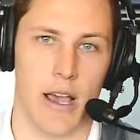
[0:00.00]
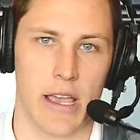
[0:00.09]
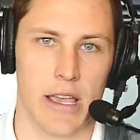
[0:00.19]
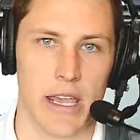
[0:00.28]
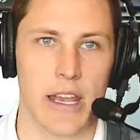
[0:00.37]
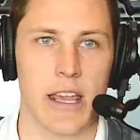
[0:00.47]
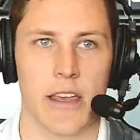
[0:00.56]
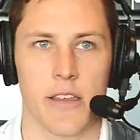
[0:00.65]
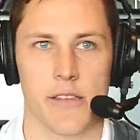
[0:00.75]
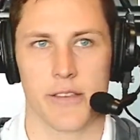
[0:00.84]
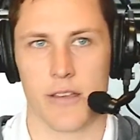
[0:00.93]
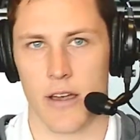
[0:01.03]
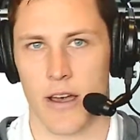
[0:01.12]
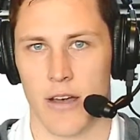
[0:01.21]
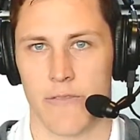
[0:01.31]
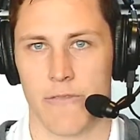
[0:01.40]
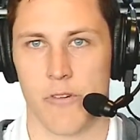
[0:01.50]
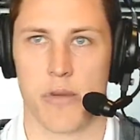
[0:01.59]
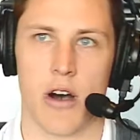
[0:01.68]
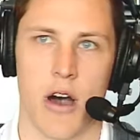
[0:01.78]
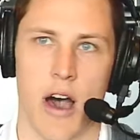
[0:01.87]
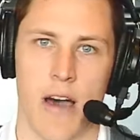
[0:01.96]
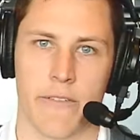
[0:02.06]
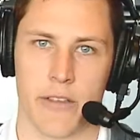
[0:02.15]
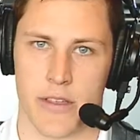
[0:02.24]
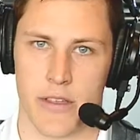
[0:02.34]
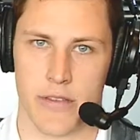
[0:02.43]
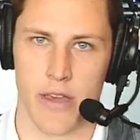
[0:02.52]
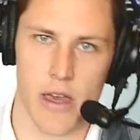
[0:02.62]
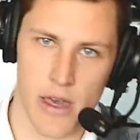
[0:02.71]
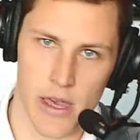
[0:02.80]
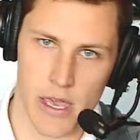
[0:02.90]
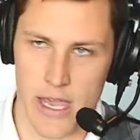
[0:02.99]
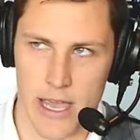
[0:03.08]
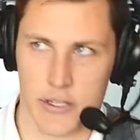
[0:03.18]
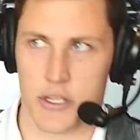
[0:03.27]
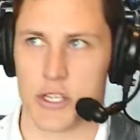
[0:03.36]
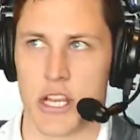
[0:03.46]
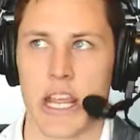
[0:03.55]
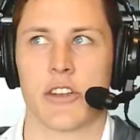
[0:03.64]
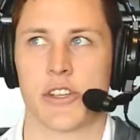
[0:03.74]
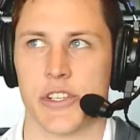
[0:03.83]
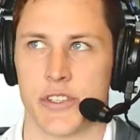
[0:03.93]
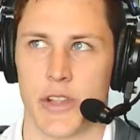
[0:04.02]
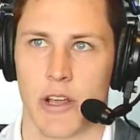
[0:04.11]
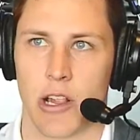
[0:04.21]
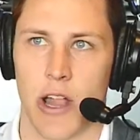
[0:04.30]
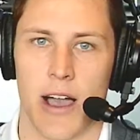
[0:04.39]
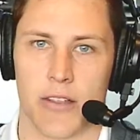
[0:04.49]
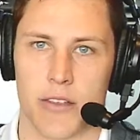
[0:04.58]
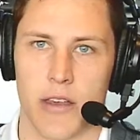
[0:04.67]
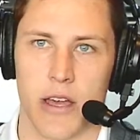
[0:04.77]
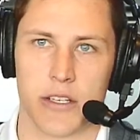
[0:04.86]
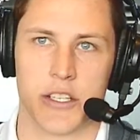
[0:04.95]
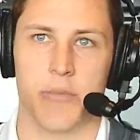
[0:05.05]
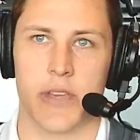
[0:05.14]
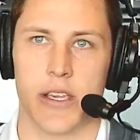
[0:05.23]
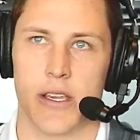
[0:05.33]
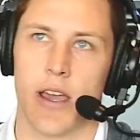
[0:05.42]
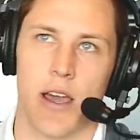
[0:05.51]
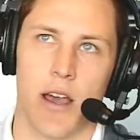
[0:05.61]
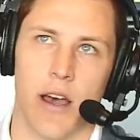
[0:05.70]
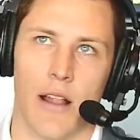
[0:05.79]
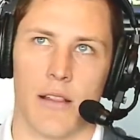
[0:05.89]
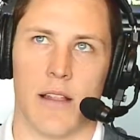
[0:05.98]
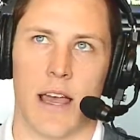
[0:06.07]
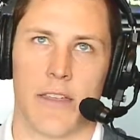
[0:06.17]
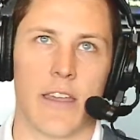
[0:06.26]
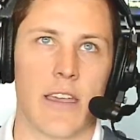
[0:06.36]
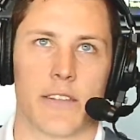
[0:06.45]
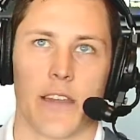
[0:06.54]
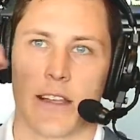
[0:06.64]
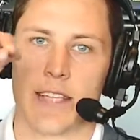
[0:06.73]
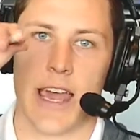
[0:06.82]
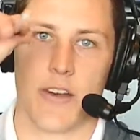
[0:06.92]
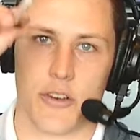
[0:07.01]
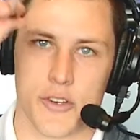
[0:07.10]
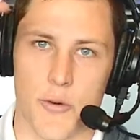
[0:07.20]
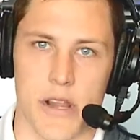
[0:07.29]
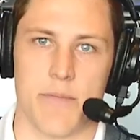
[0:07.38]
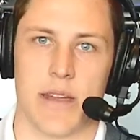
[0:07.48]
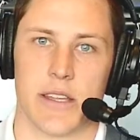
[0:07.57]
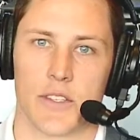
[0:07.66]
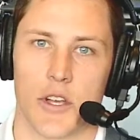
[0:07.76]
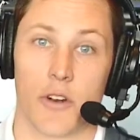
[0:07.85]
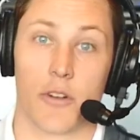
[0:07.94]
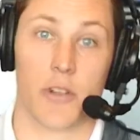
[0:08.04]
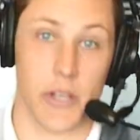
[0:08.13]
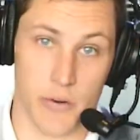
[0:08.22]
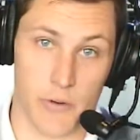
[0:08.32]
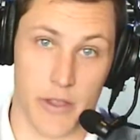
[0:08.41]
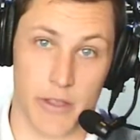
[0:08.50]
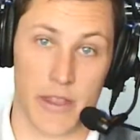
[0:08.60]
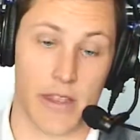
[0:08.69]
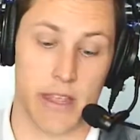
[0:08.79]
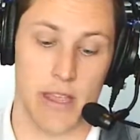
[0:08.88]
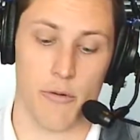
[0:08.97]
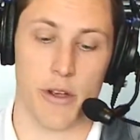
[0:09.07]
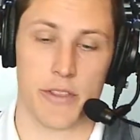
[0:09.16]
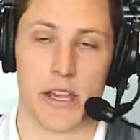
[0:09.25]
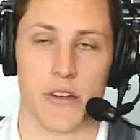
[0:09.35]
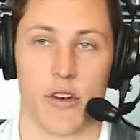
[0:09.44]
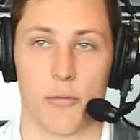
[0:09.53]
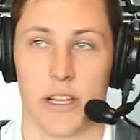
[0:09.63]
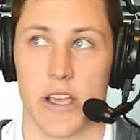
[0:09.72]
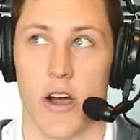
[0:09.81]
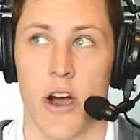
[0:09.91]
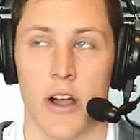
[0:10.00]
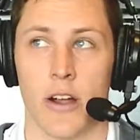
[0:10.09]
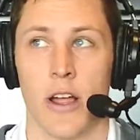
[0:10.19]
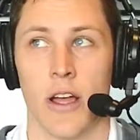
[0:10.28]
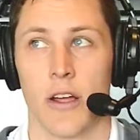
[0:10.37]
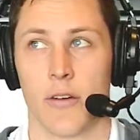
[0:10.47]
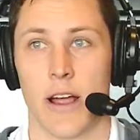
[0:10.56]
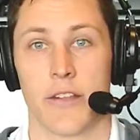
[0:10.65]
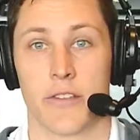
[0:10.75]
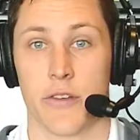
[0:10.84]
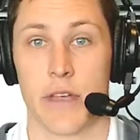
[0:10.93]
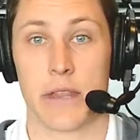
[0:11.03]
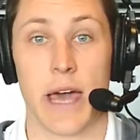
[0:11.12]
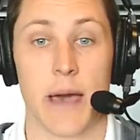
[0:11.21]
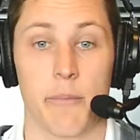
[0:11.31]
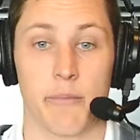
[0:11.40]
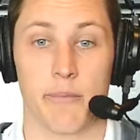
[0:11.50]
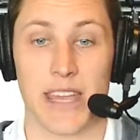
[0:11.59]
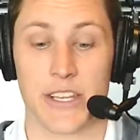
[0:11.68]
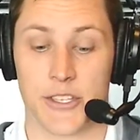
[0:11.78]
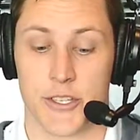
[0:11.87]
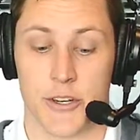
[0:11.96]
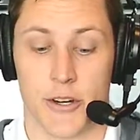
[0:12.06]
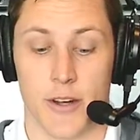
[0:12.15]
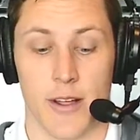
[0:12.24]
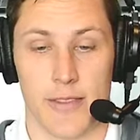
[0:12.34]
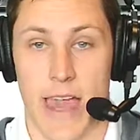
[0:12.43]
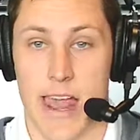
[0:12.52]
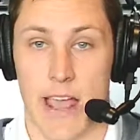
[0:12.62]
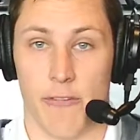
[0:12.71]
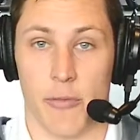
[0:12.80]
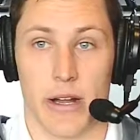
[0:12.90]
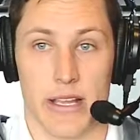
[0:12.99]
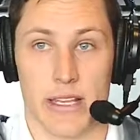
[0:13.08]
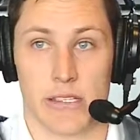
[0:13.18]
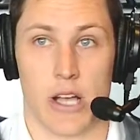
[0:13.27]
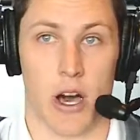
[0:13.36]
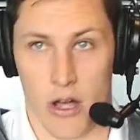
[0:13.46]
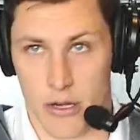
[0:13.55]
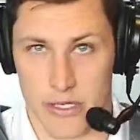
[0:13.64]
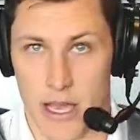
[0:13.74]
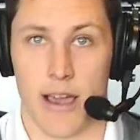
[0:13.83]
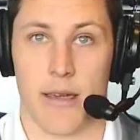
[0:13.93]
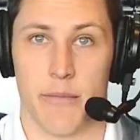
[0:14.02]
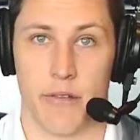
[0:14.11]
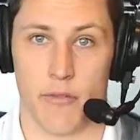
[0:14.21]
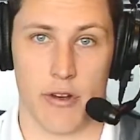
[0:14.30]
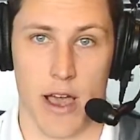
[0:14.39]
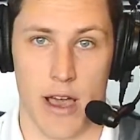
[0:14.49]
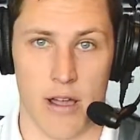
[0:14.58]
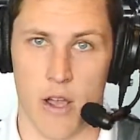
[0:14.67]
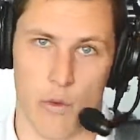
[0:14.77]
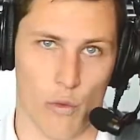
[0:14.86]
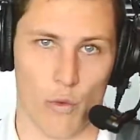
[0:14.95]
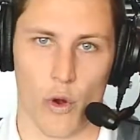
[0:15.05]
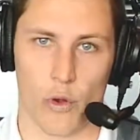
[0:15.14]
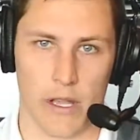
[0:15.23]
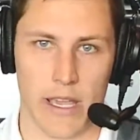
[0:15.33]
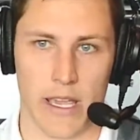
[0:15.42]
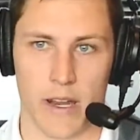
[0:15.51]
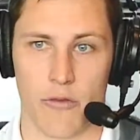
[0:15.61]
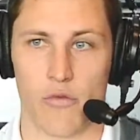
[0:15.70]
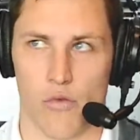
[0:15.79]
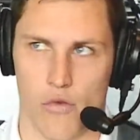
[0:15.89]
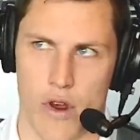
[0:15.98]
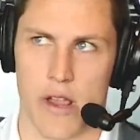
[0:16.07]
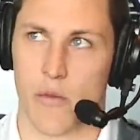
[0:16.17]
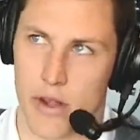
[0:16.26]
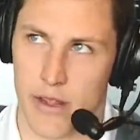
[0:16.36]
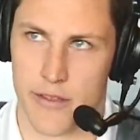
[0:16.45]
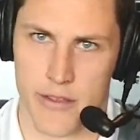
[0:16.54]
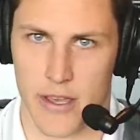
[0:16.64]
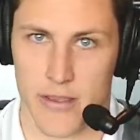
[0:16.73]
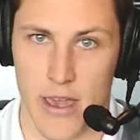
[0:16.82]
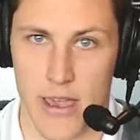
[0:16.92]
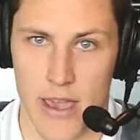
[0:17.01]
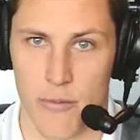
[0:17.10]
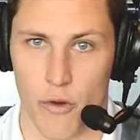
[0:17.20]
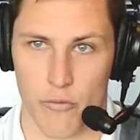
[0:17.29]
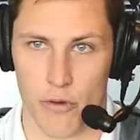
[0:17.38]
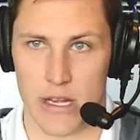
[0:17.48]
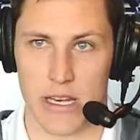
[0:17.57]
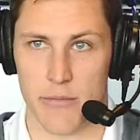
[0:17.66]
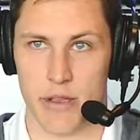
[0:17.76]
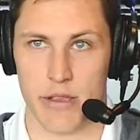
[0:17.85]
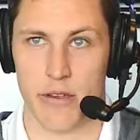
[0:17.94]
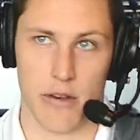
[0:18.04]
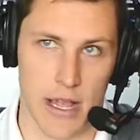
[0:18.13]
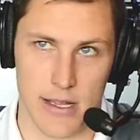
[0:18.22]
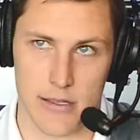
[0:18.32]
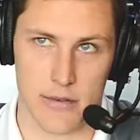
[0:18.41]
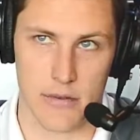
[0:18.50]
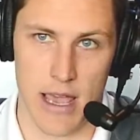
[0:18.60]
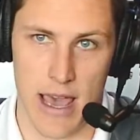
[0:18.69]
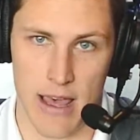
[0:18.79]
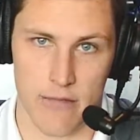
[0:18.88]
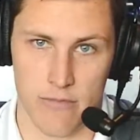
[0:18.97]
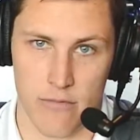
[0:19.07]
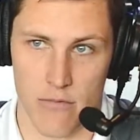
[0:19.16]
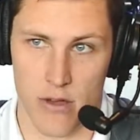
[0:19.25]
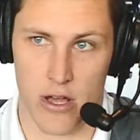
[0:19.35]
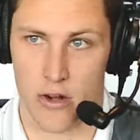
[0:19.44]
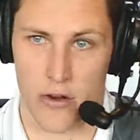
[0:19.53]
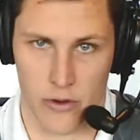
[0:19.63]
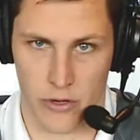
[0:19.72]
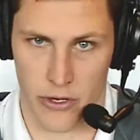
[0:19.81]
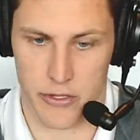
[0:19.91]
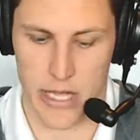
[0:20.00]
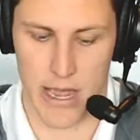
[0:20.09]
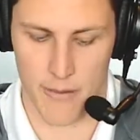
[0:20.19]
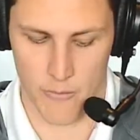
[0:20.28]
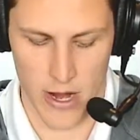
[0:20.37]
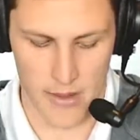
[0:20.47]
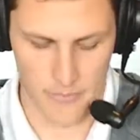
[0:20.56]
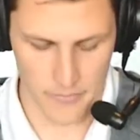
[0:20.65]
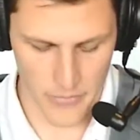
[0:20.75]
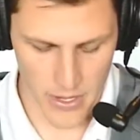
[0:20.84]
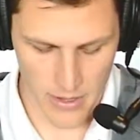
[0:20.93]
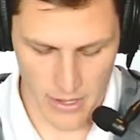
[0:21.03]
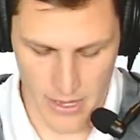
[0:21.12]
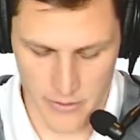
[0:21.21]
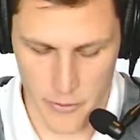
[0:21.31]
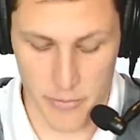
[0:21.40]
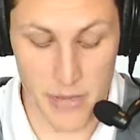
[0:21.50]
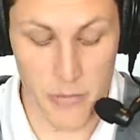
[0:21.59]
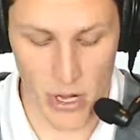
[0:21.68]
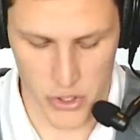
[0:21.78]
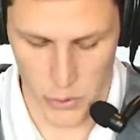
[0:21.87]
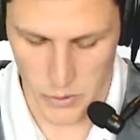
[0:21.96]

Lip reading: in his football offices, he actually changes the clocks to be, I think it's like 10 or 20 minutes earlier than what they normally are, right? So then that makes sure that everybody is on time, and we're not rolling in right when it's 6 a.m. when we need to be there at an earlier time, right? Okay, so be punctual.